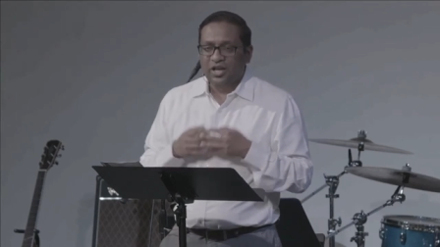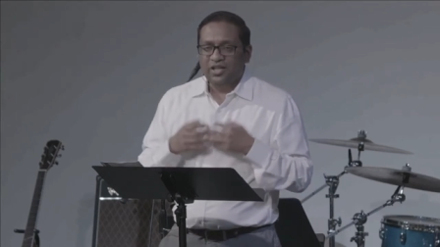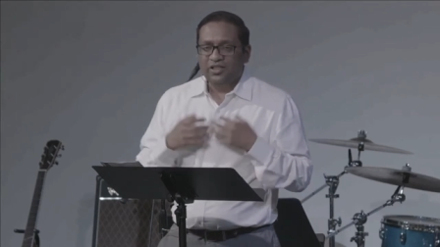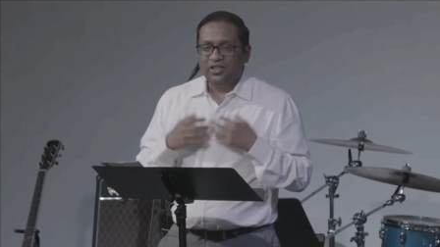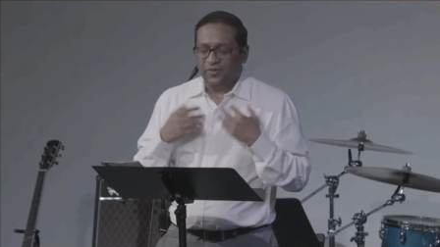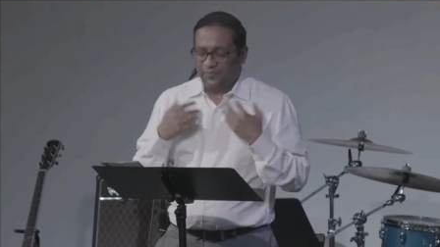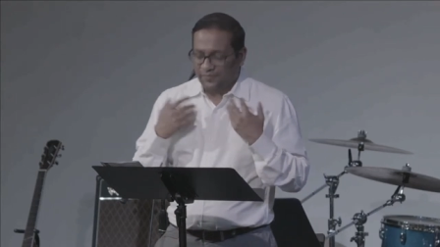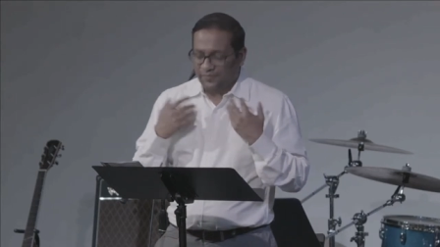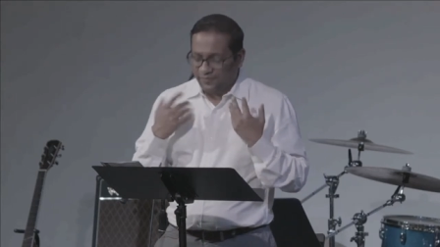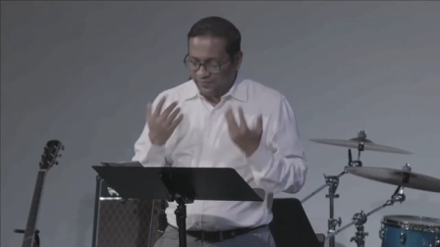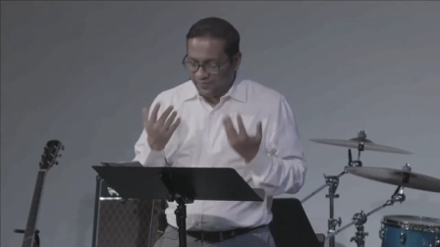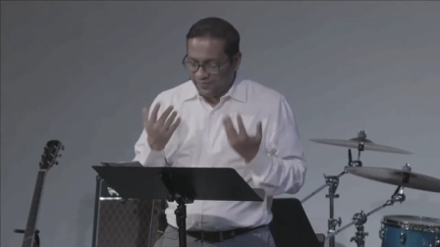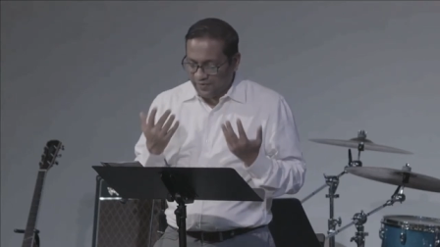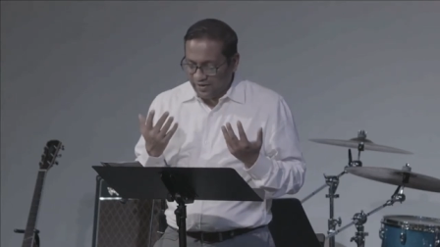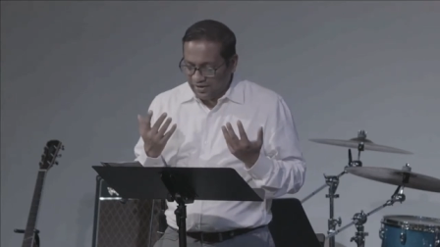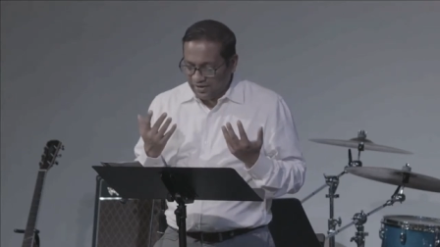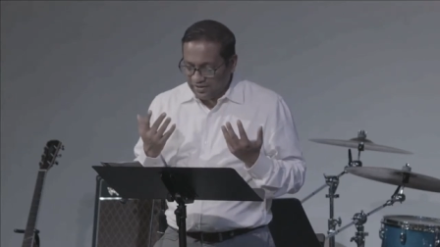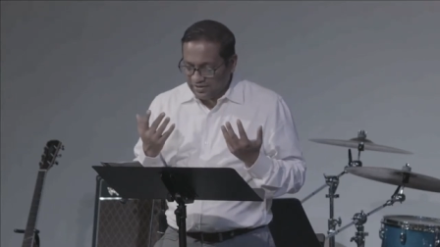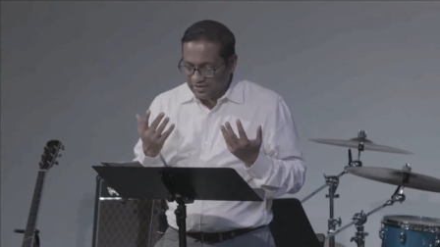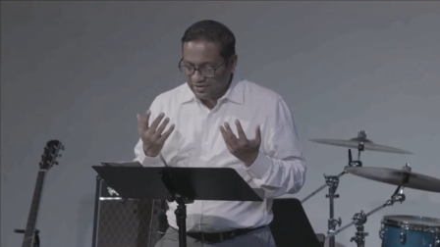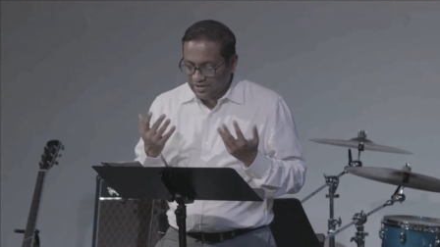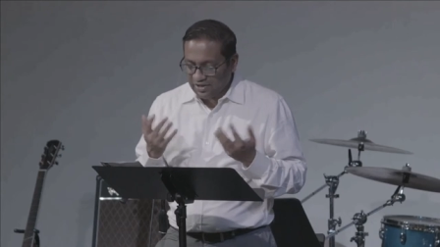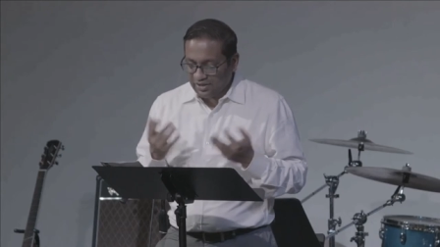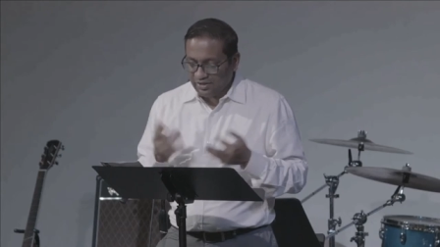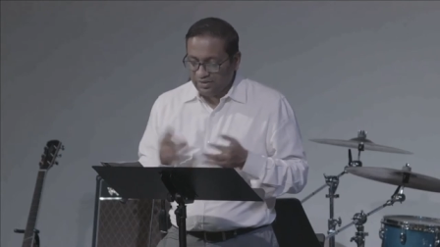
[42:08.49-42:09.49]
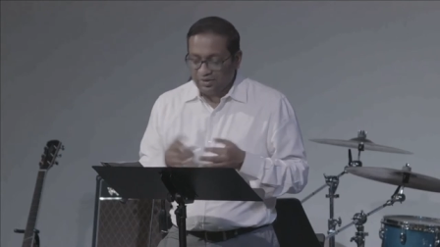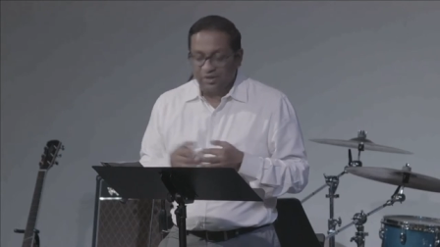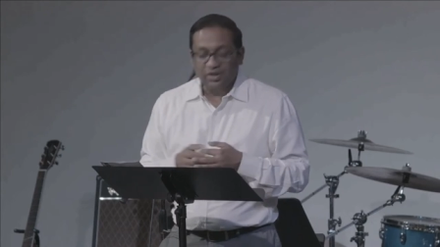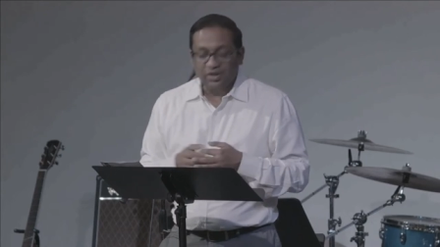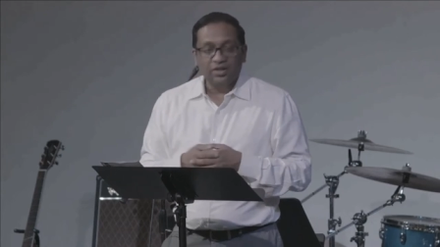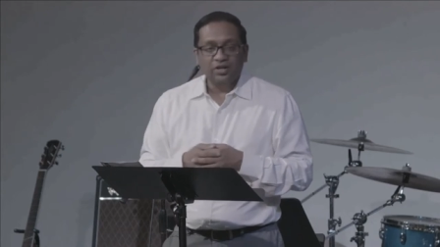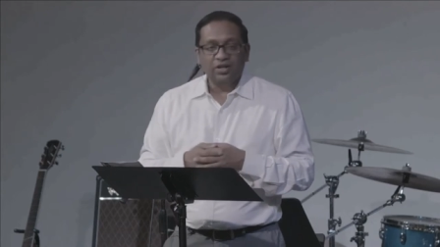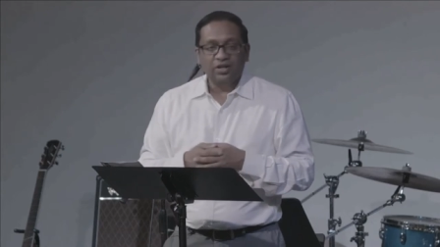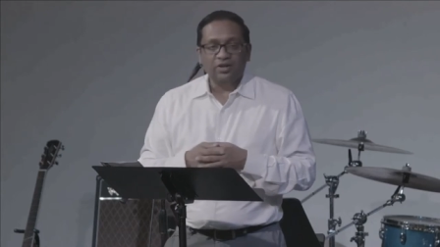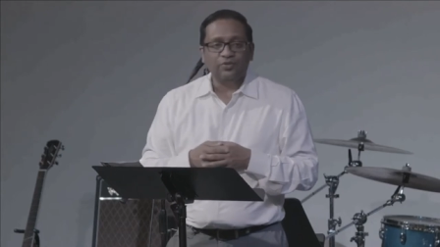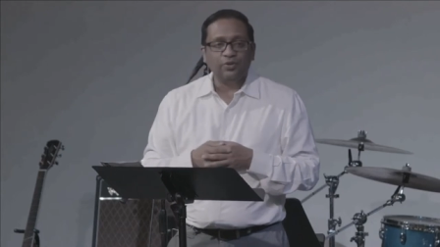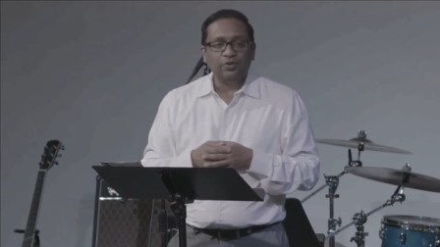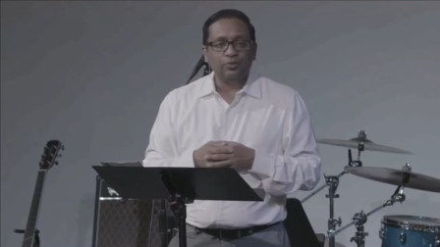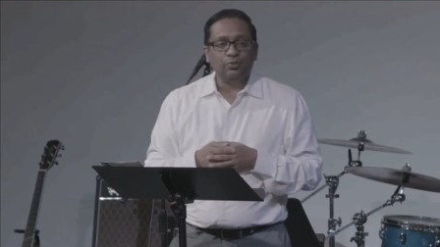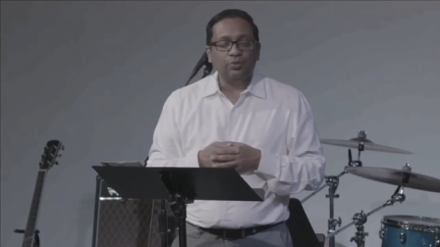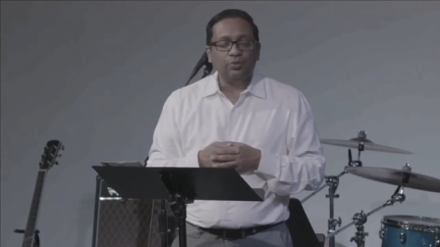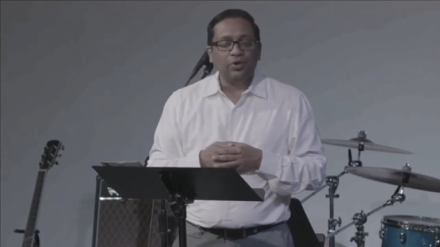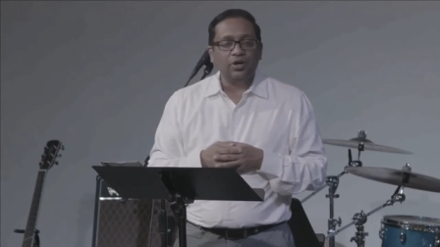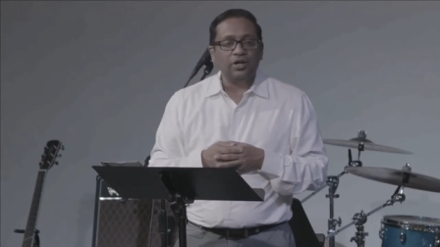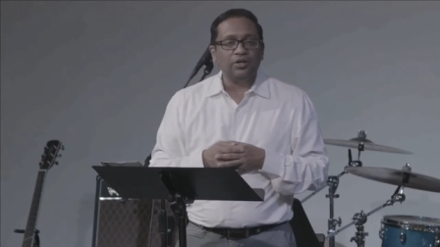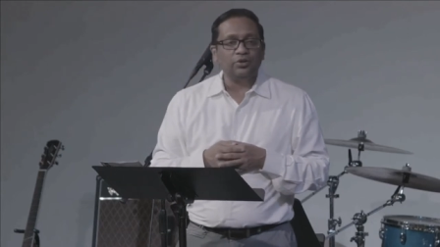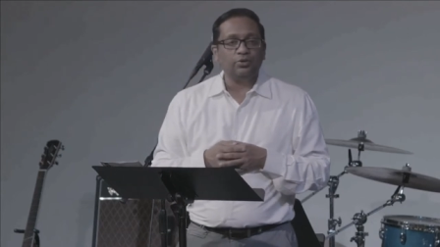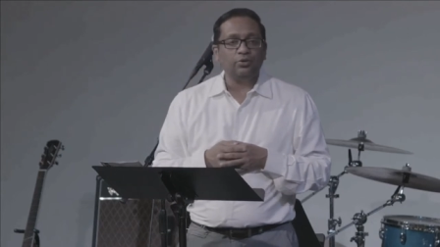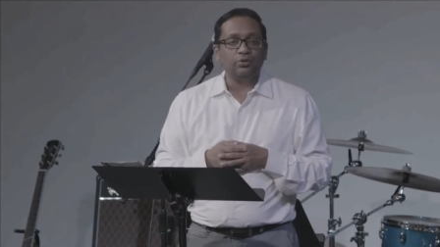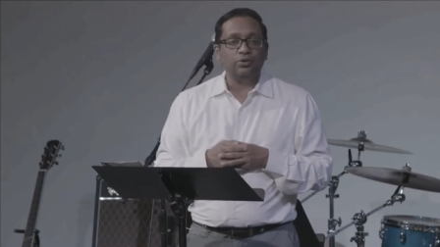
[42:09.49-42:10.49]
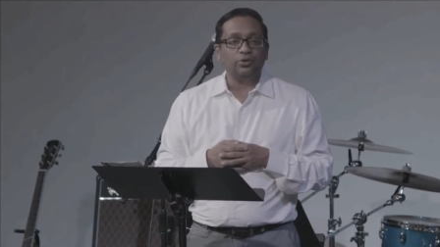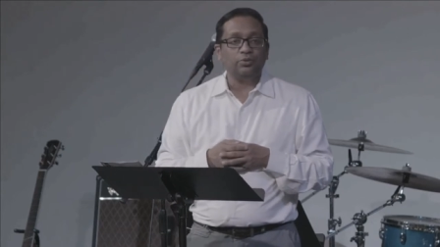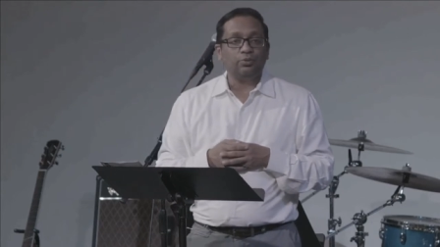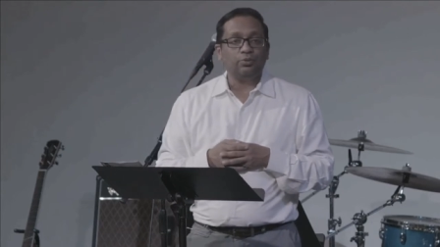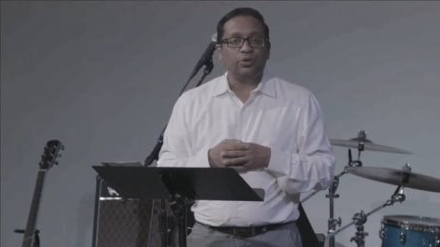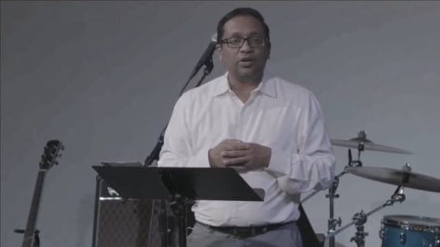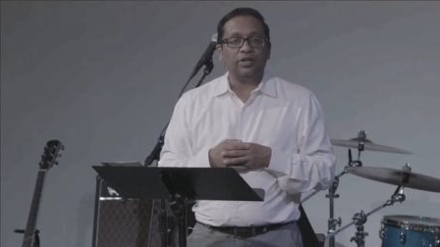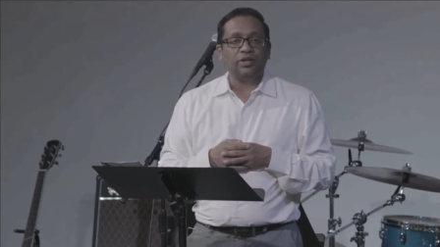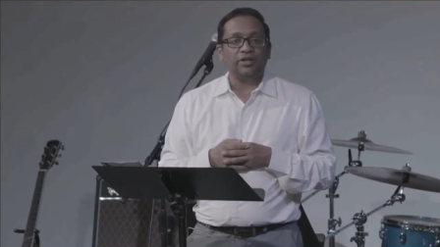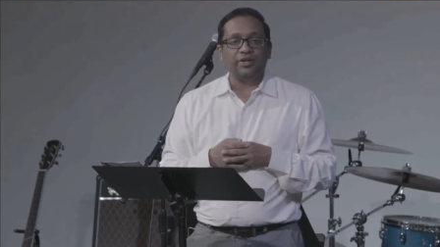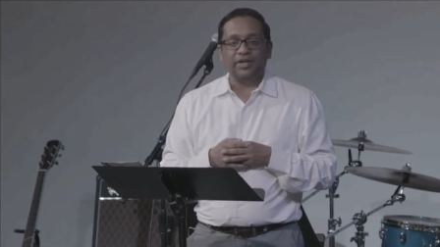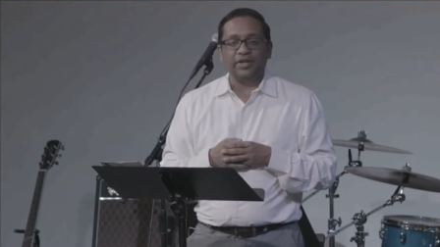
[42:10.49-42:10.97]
the face that of the one who would one